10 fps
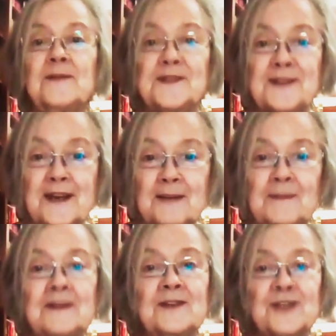the same
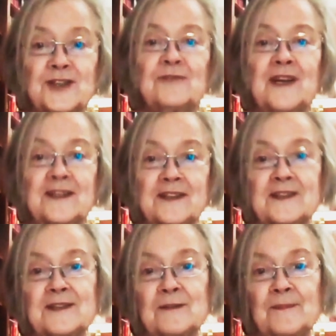attrition rate
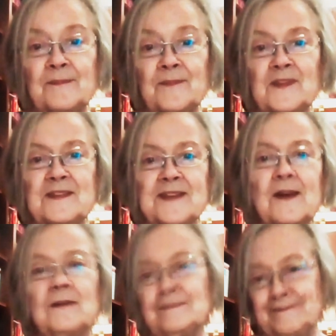and so on.
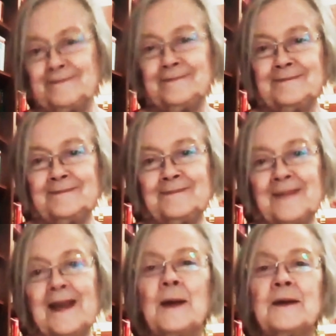So
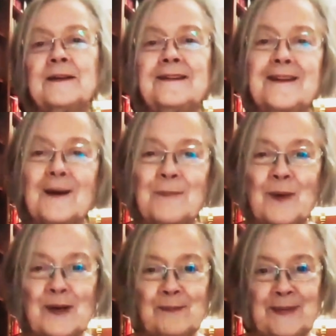number
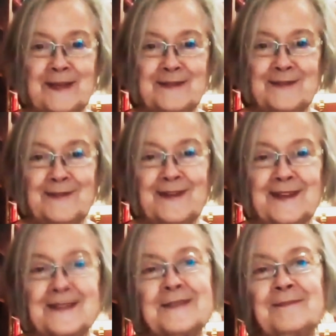one piece of
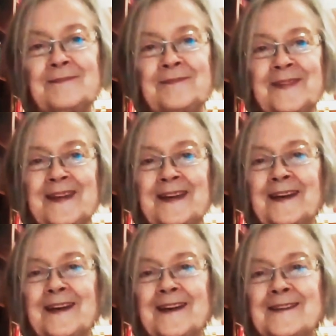advice
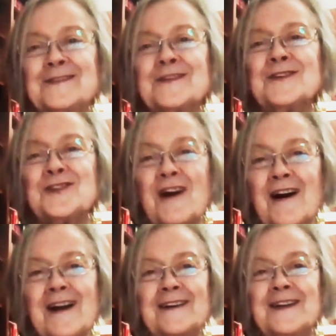is to
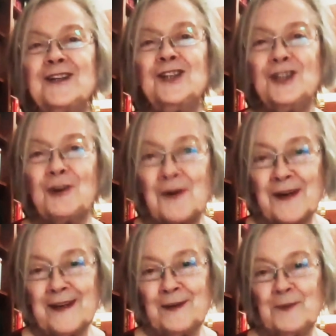try and
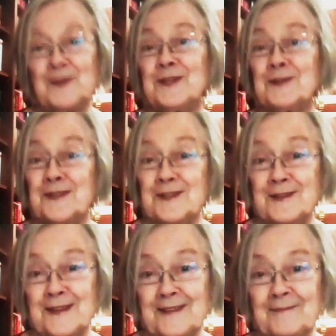enjoy what you're
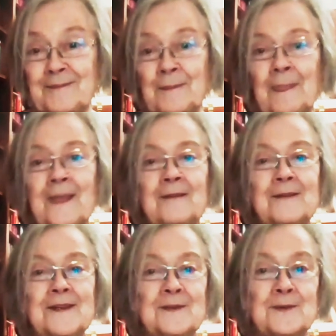doing,
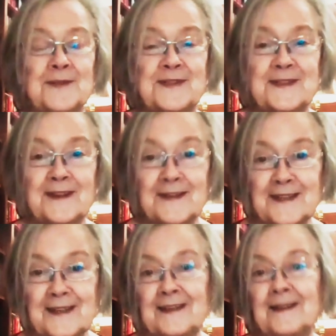whether you're
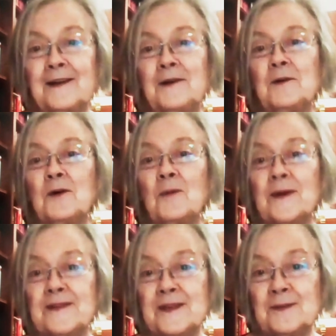studying or
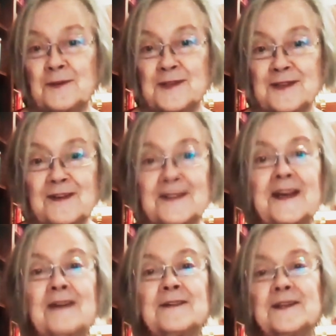whether you're starting
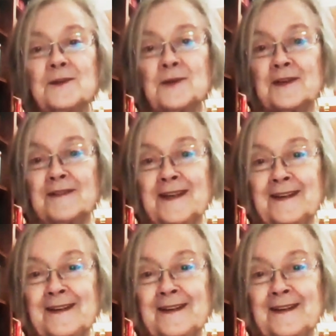out in your career,